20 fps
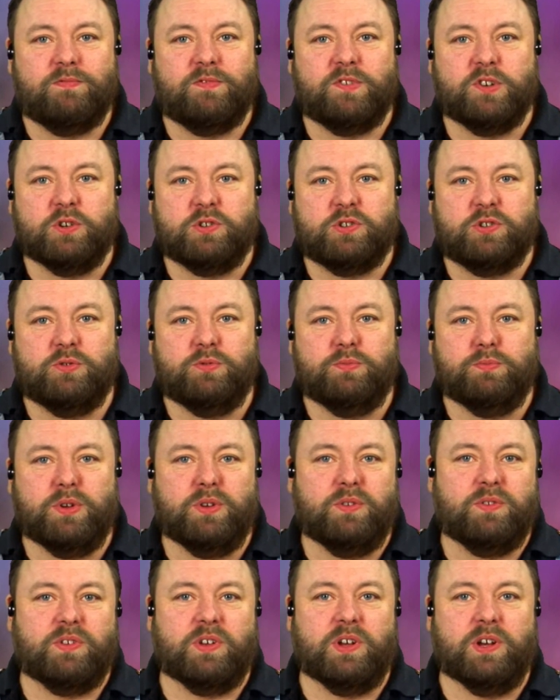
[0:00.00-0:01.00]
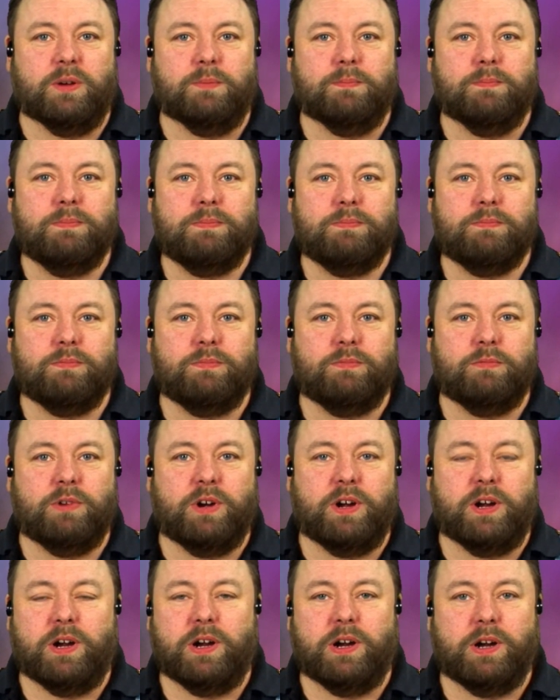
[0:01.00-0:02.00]
virtual museum
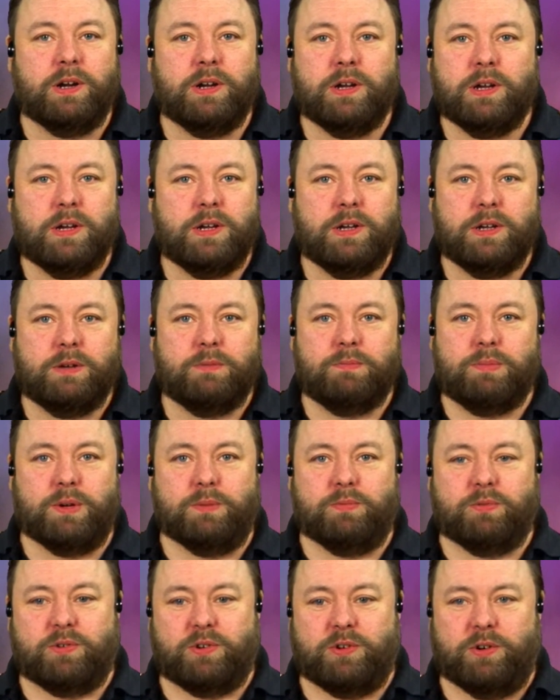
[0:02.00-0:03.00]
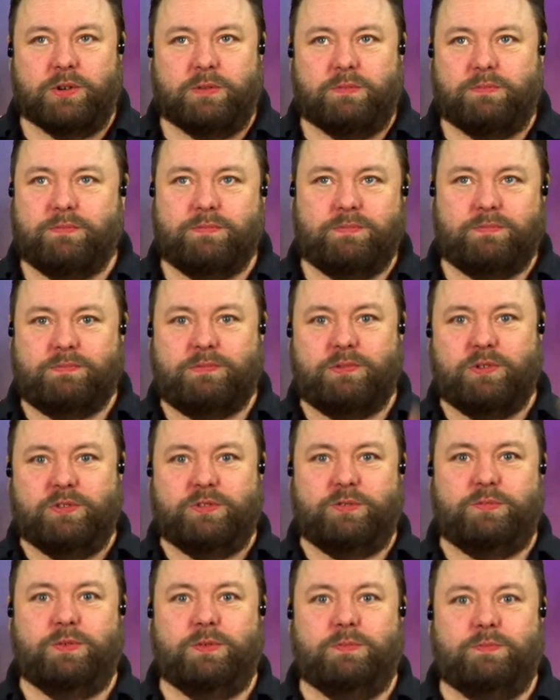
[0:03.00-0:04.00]
where people could
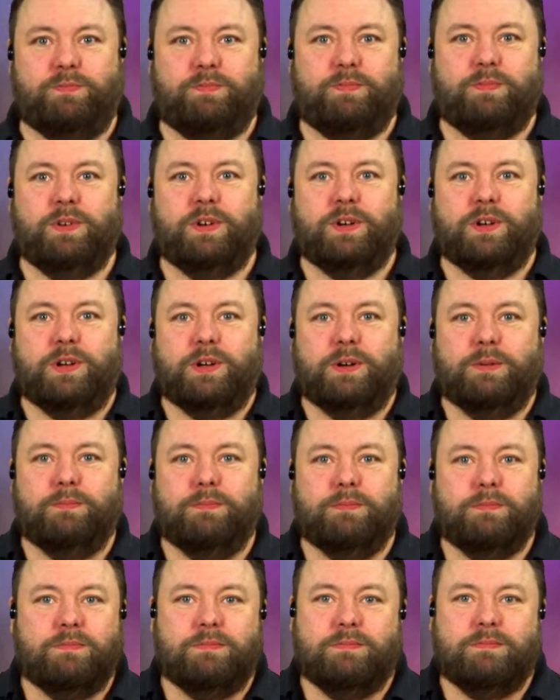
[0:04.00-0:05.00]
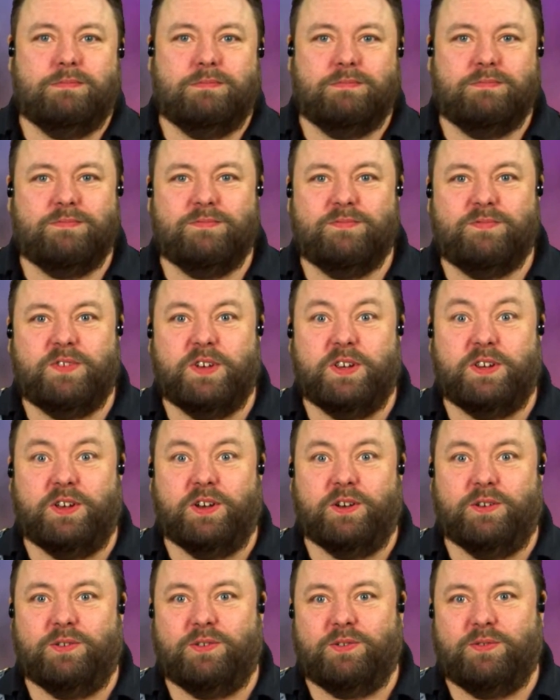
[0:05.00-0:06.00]
contribute
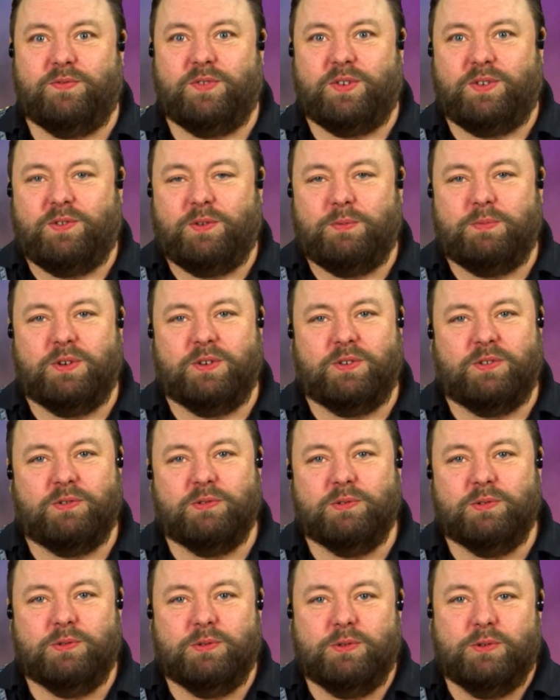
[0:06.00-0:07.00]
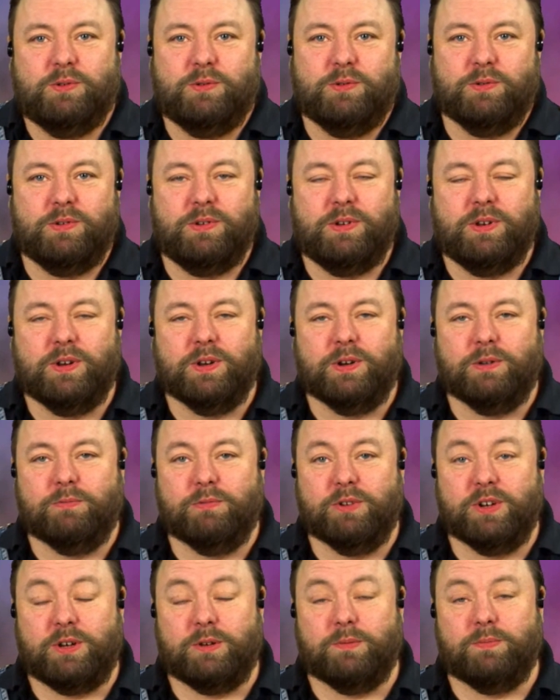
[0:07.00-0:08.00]
videos of exhibits, or you know,
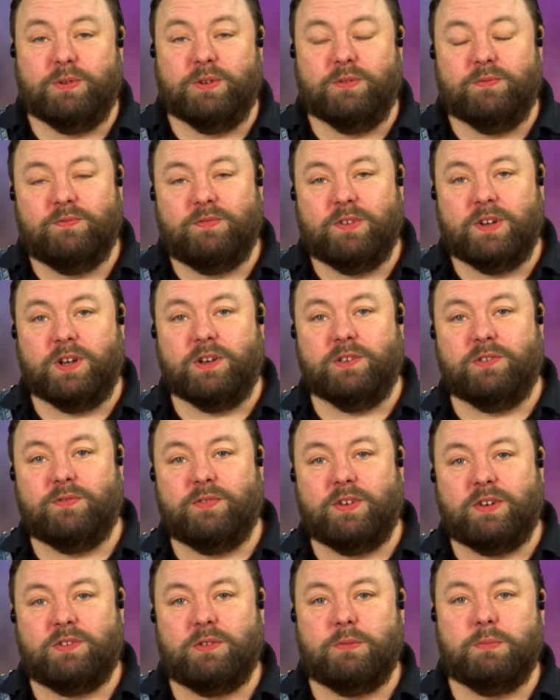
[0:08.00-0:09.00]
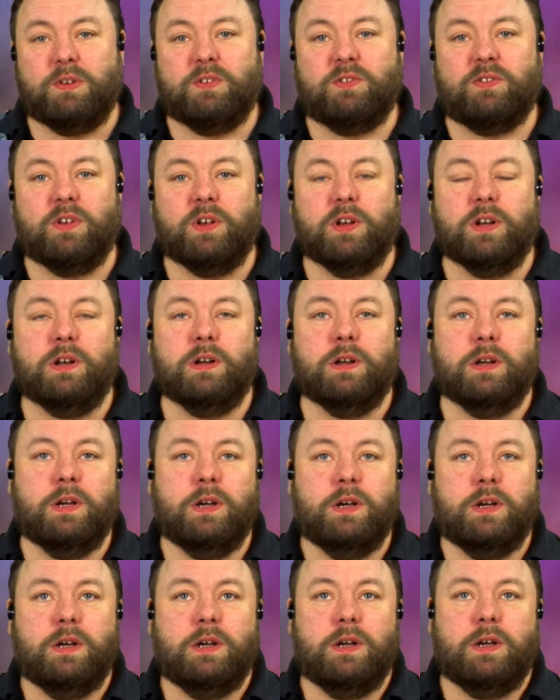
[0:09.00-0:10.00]
we could put videos of exhibits in,
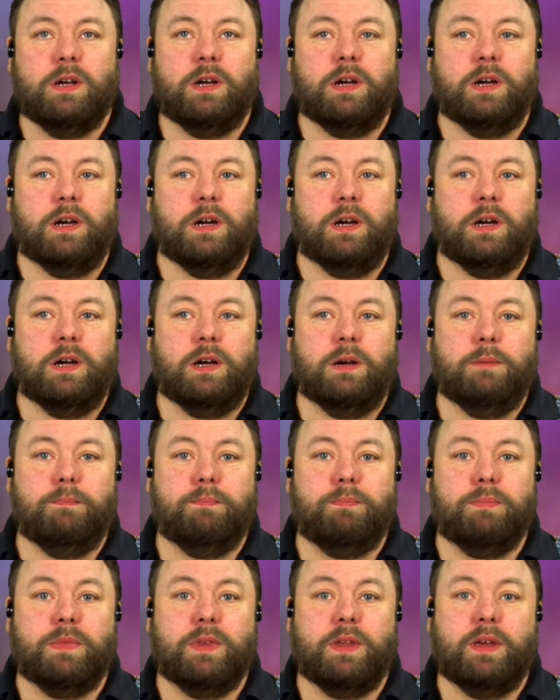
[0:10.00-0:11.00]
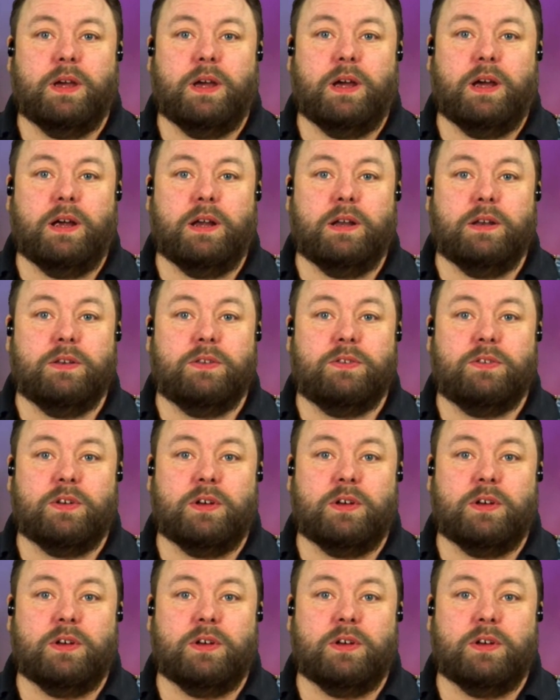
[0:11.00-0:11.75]
and